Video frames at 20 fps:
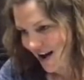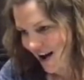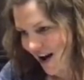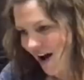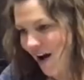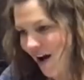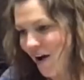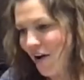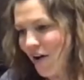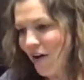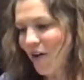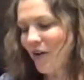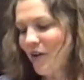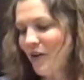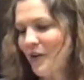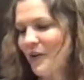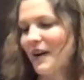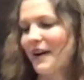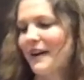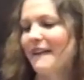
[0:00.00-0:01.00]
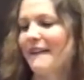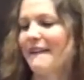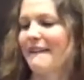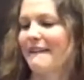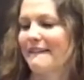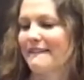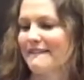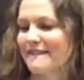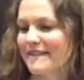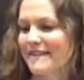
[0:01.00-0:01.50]
Oh!
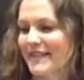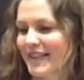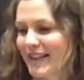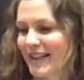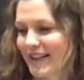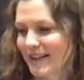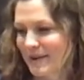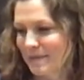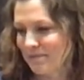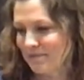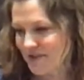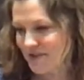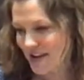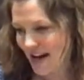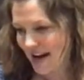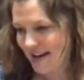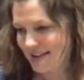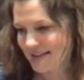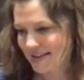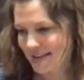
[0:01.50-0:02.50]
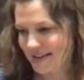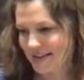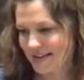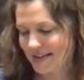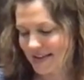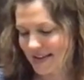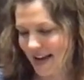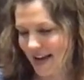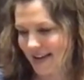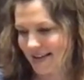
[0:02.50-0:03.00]
Jason
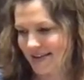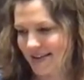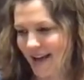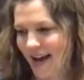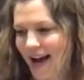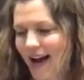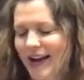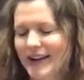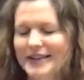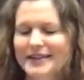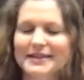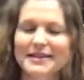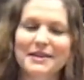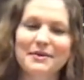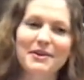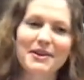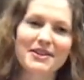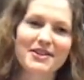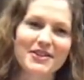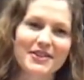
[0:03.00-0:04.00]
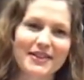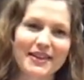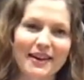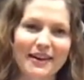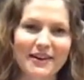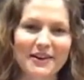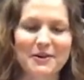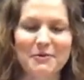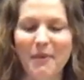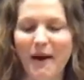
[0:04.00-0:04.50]
says, I see what you're
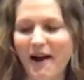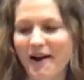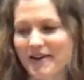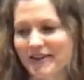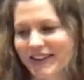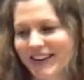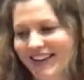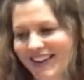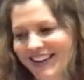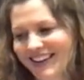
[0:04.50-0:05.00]
talking about.